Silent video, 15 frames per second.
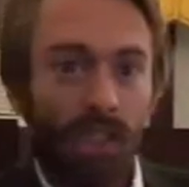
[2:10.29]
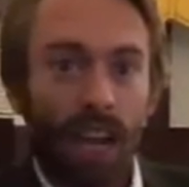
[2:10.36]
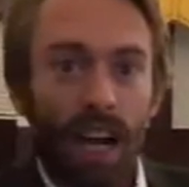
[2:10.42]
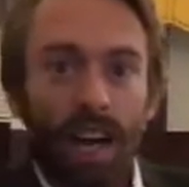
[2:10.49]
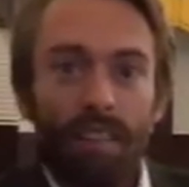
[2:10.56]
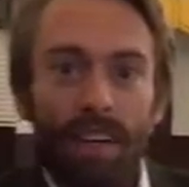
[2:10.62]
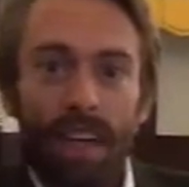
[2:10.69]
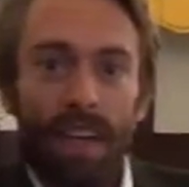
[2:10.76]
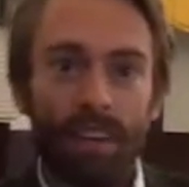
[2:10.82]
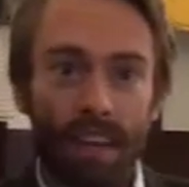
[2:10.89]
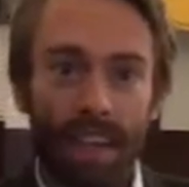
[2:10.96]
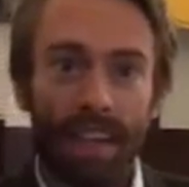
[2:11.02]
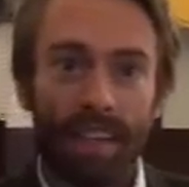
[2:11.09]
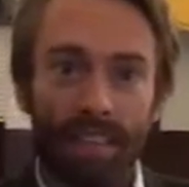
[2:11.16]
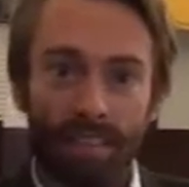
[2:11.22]
for shopping and all
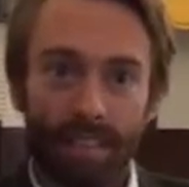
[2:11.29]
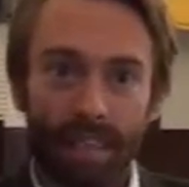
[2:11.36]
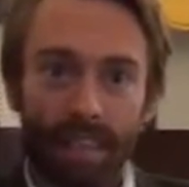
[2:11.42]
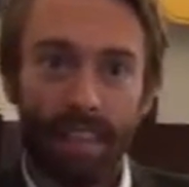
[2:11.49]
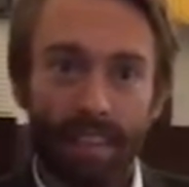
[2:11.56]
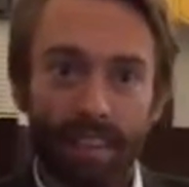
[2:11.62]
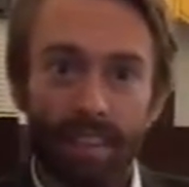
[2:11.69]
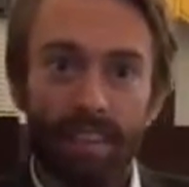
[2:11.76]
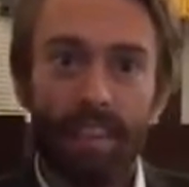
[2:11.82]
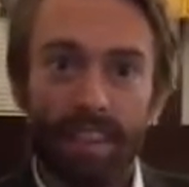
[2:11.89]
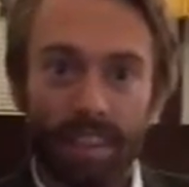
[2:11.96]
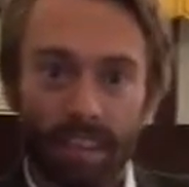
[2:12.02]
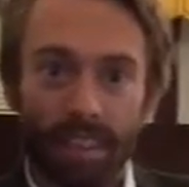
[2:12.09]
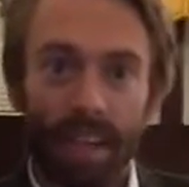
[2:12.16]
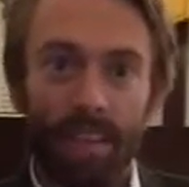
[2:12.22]
kinds of things. So the
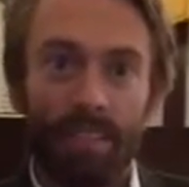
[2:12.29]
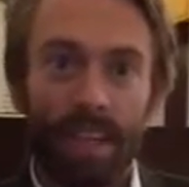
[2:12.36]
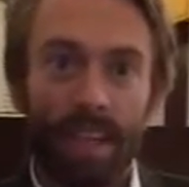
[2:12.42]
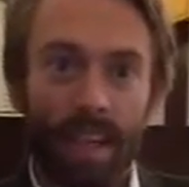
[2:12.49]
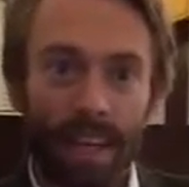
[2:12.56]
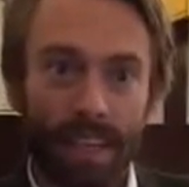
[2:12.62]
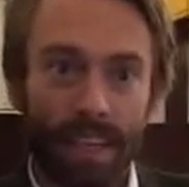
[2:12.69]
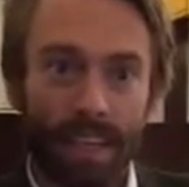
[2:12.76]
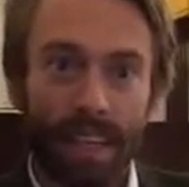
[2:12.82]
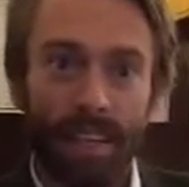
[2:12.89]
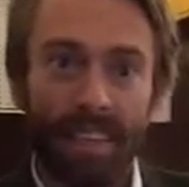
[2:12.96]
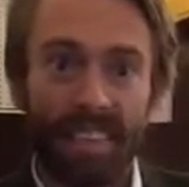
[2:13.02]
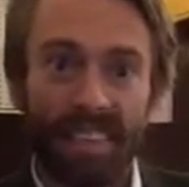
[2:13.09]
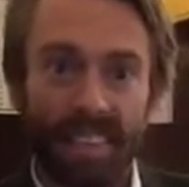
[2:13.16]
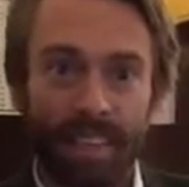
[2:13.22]
development like
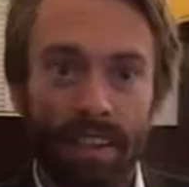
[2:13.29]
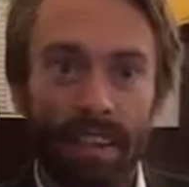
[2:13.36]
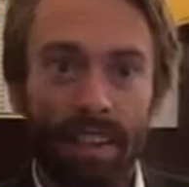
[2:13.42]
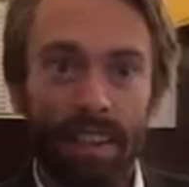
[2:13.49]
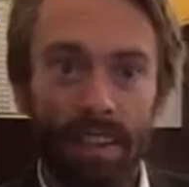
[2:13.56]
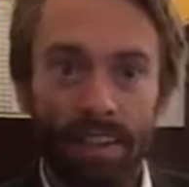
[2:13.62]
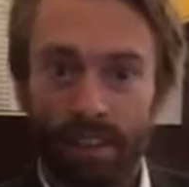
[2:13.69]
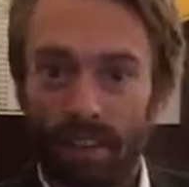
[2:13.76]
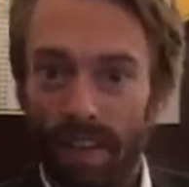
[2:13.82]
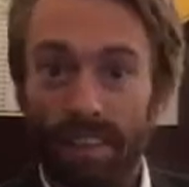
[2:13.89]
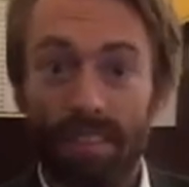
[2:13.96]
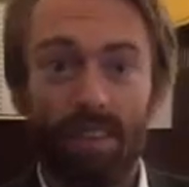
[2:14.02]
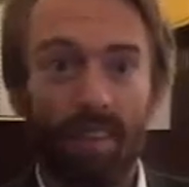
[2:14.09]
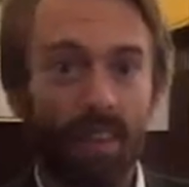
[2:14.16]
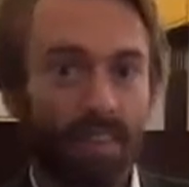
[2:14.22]
this, you know,
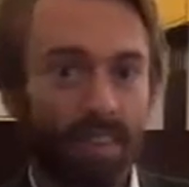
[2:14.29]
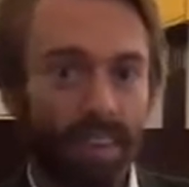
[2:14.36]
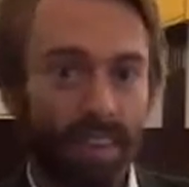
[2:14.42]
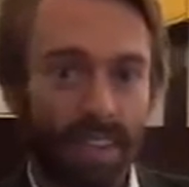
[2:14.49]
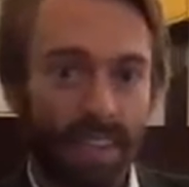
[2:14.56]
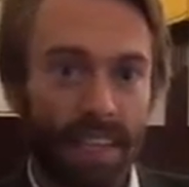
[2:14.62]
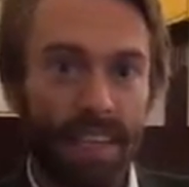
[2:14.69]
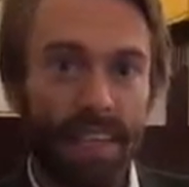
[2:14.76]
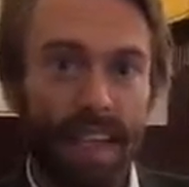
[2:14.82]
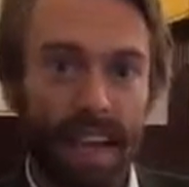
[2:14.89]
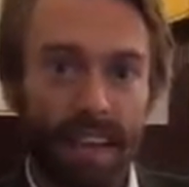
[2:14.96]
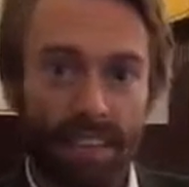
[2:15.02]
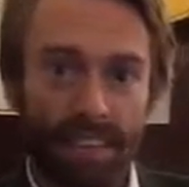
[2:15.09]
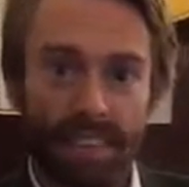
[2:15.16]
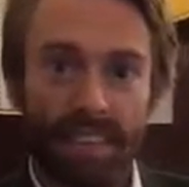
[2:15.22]
creates more diversity in the
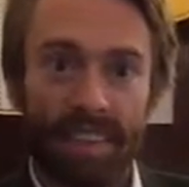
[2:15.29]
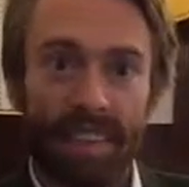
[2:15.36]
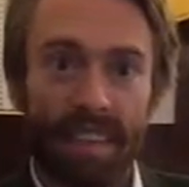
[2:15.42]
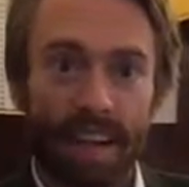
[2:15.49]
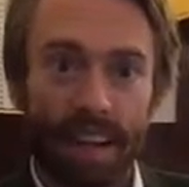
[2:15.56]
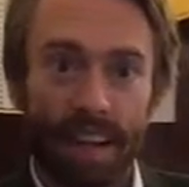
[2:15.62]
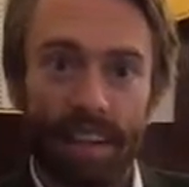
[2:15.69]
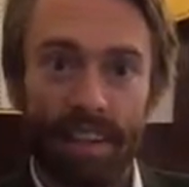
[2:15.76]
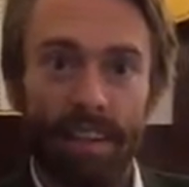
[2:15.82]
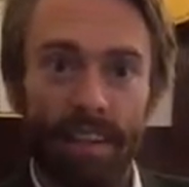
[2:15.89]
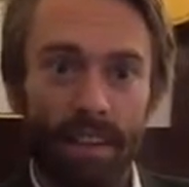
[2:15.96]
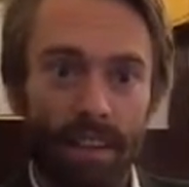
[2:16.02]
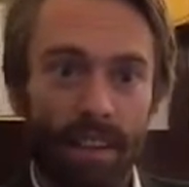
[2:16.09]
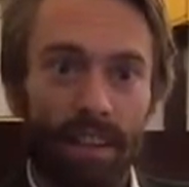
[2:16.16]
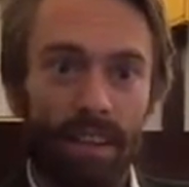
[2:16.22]
housing stock
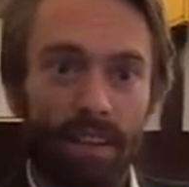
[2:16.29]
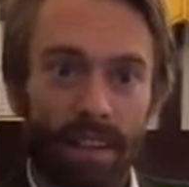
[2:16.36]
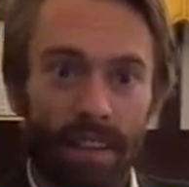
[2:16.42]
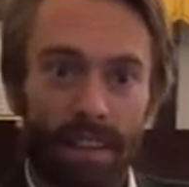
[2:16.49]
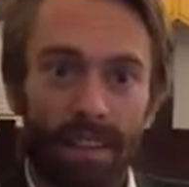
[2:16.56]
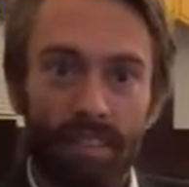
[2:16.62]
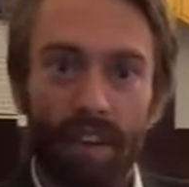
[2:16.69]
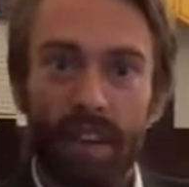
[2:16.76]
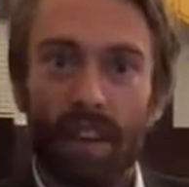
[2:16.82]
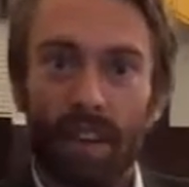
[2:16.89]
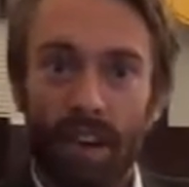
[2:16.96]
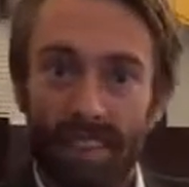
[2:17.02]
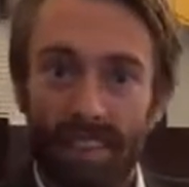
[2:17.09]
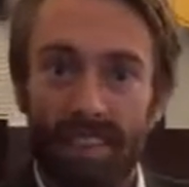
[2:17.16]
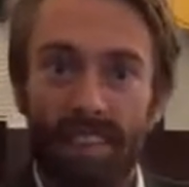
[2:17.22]
that has been
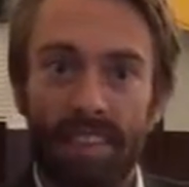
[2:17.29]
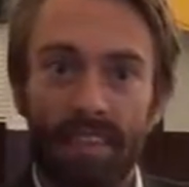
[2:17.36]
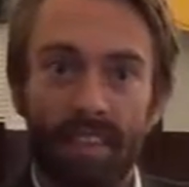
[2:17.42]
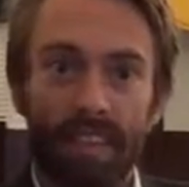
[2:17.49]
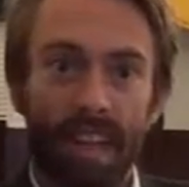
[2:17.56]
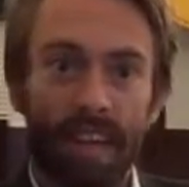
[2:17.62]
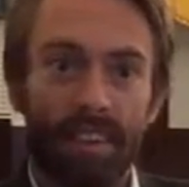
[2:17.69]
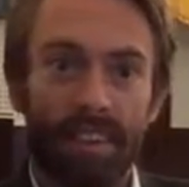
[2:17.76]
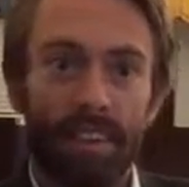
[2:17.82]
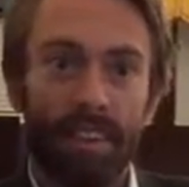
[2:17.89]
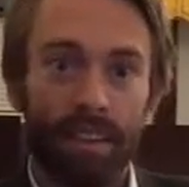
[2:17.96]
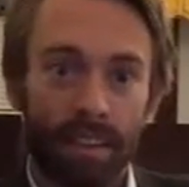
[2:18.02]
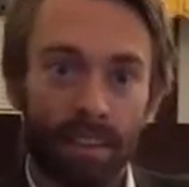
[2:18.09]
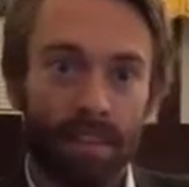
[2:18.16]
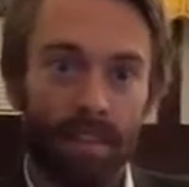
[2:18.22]
lost since 2000.
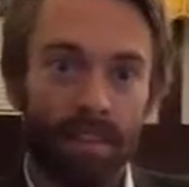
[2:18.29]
